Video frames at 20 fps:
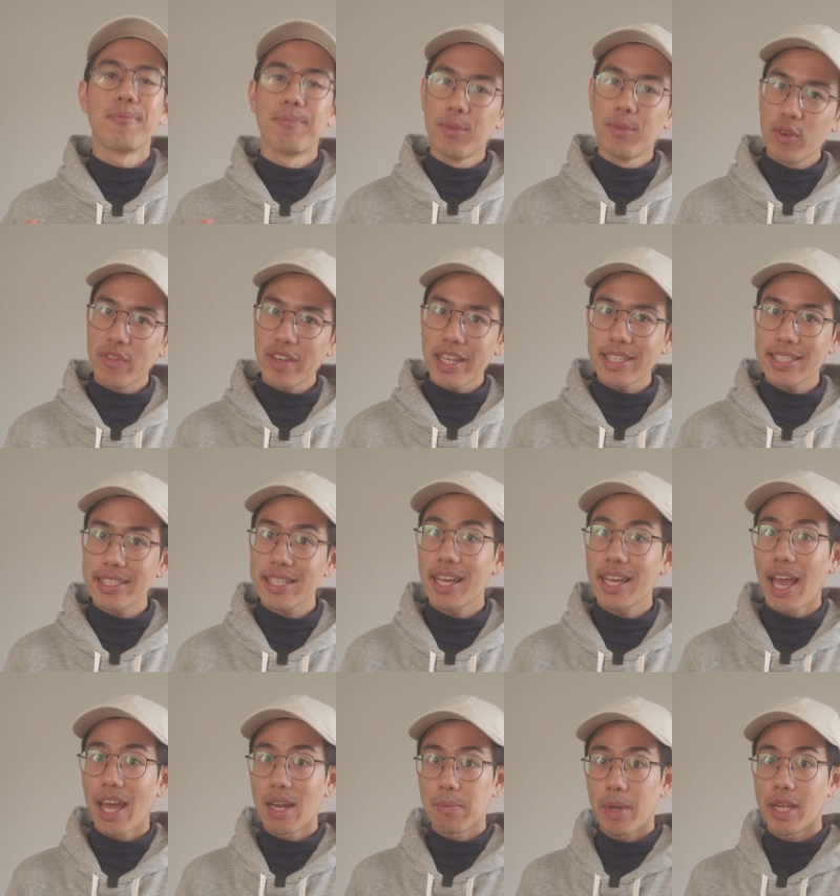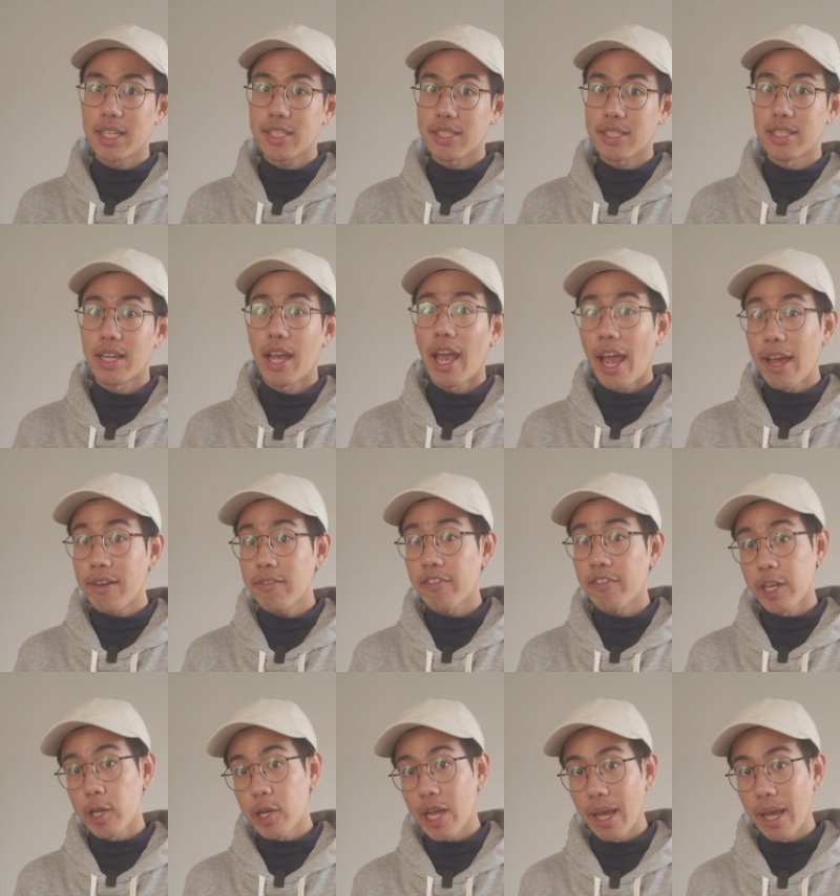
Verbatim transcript: Movies, animation, and video